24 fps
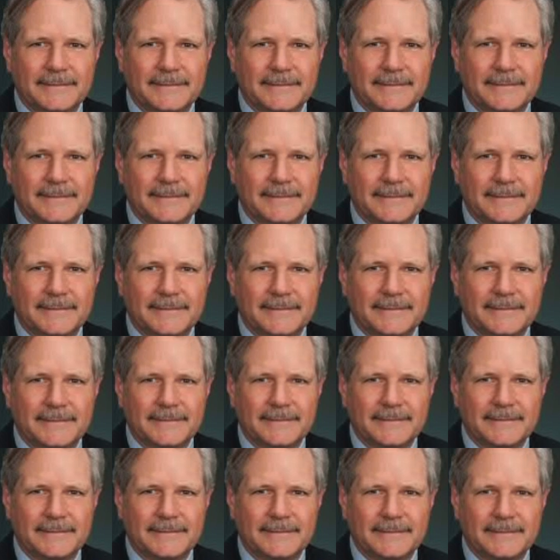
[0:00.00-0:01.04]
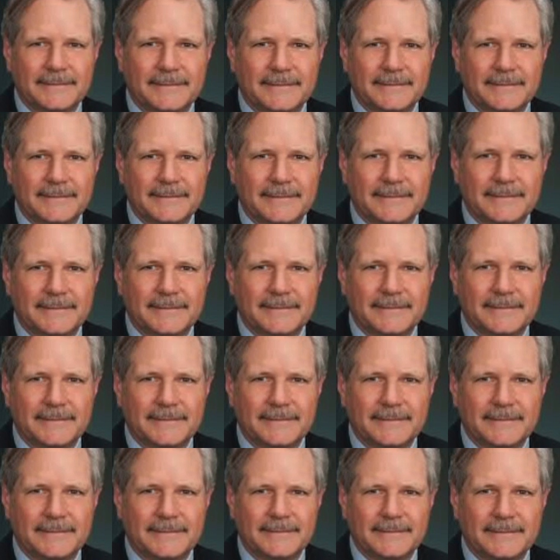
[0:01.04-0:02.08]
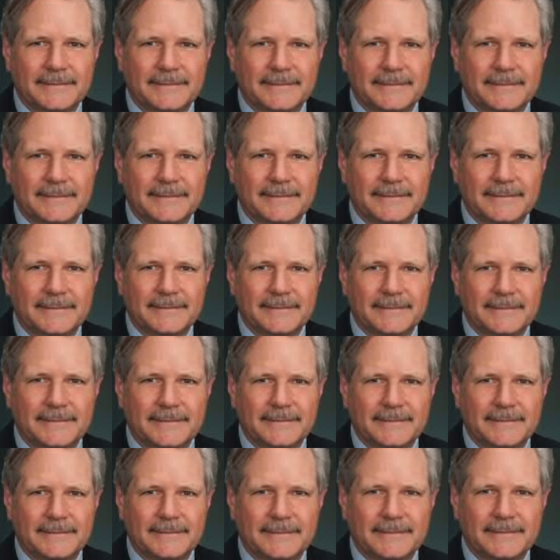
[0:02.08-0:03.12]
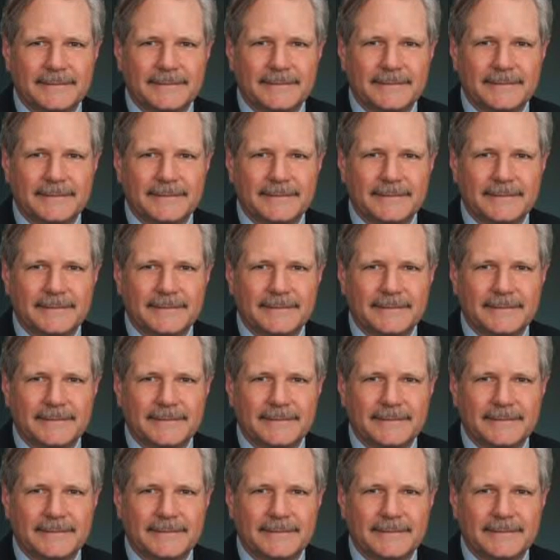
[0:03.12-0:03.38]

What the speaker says: This person isn't speaking.